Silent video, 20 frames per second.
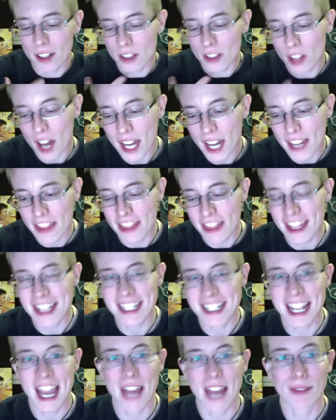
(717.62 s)
lot of
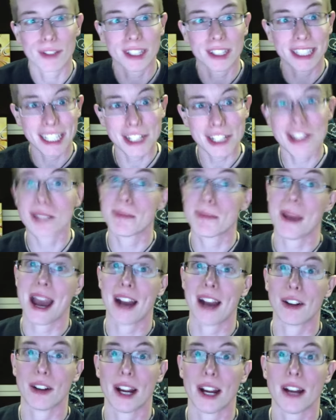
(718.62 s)
this had religious
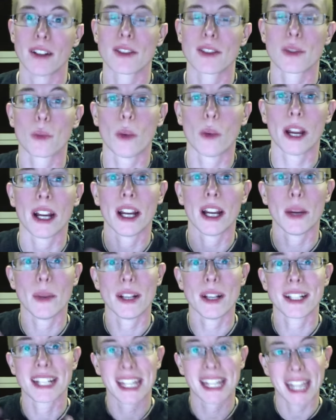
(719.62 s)
backgrounds where it
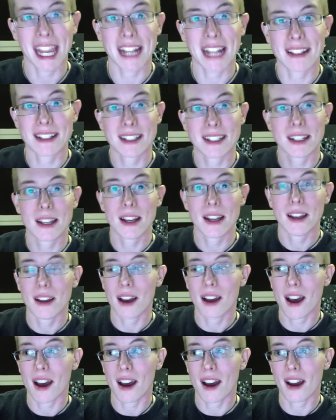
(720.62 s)
was against
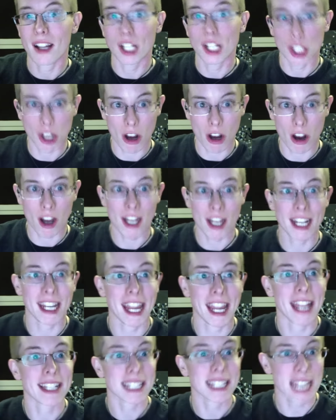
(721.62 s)
uh, God,
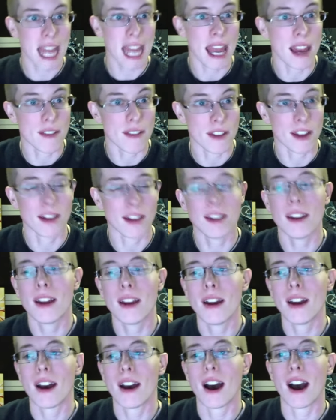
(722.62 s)
against heaven,
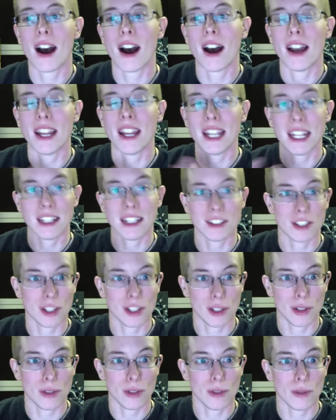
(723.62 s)
uh,
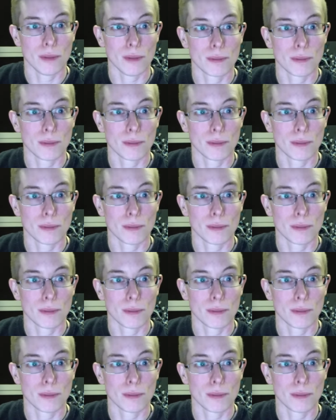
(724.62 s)
to